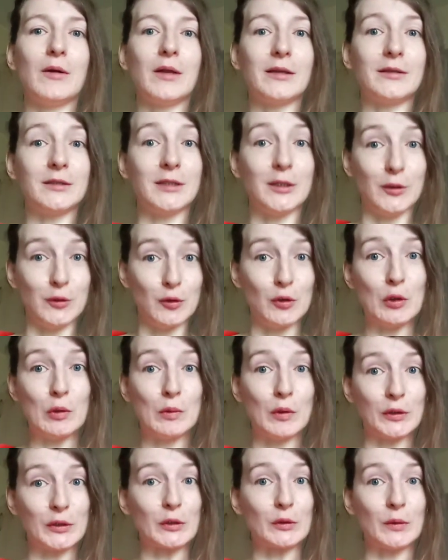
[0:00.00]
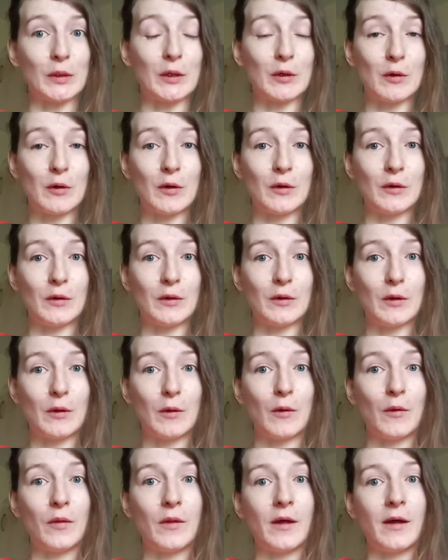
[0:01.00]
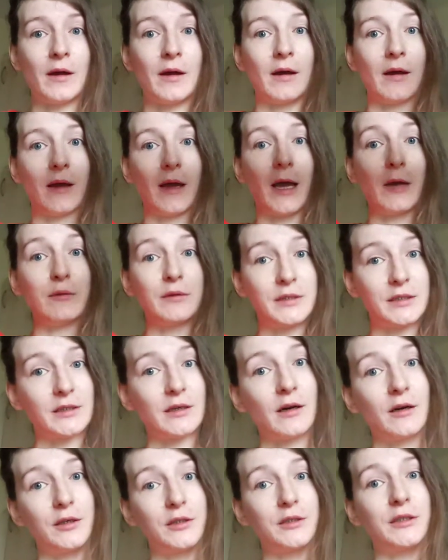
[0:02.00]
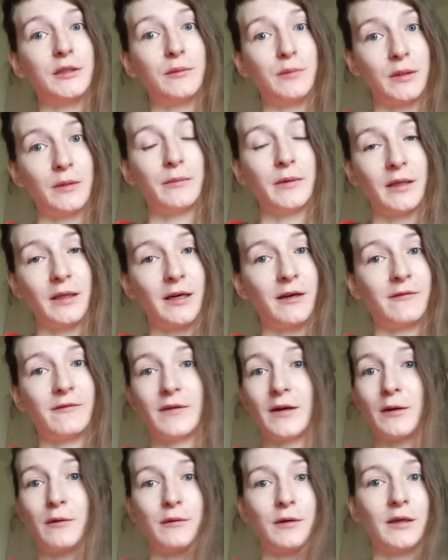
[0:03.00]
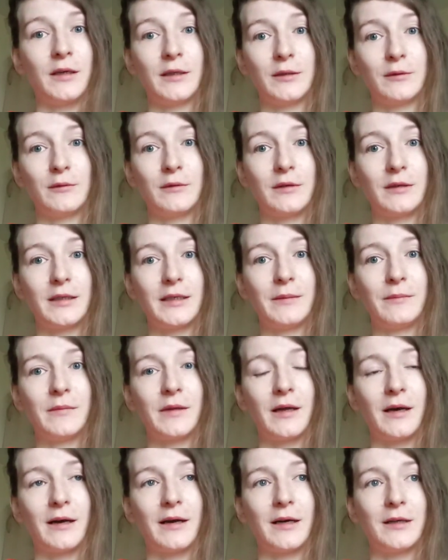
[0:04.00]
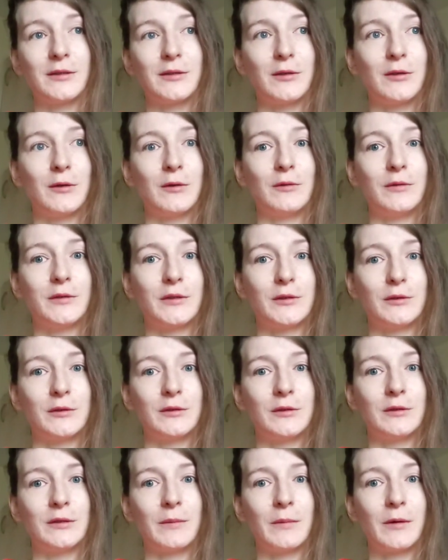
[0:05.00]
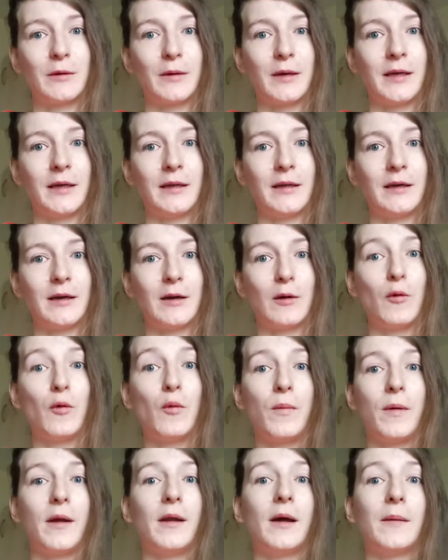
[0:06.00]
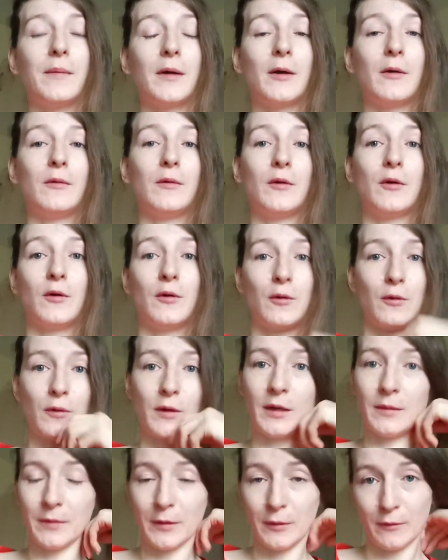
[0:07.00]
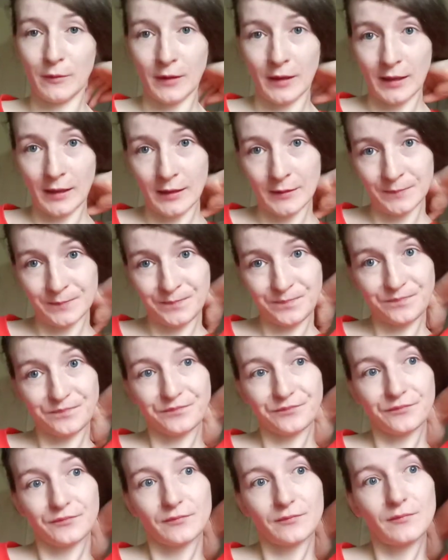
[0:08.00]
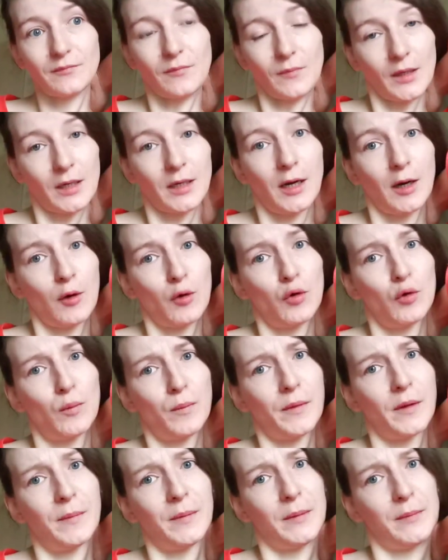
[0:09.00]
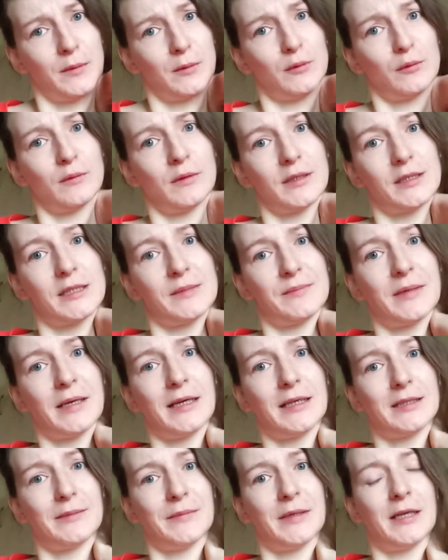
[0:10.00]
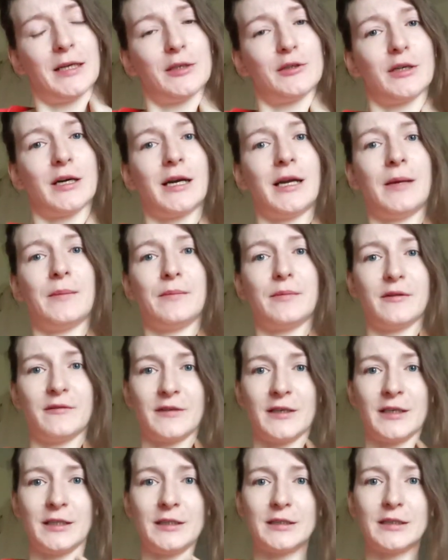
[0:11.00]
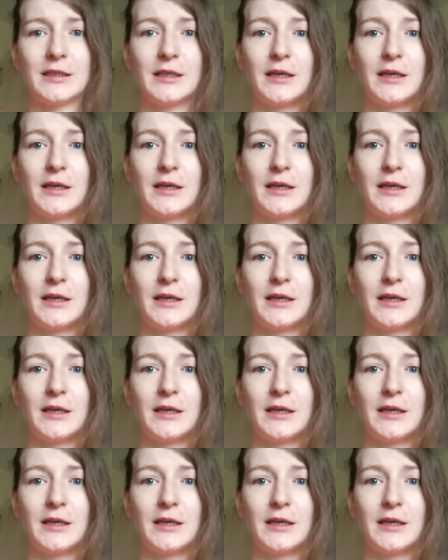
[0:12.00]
to know what's going on the outskirts of where we live. I really don't claim that at all. So I'm quite open about not knowing about that, and I hope that people don't expect me to try and provide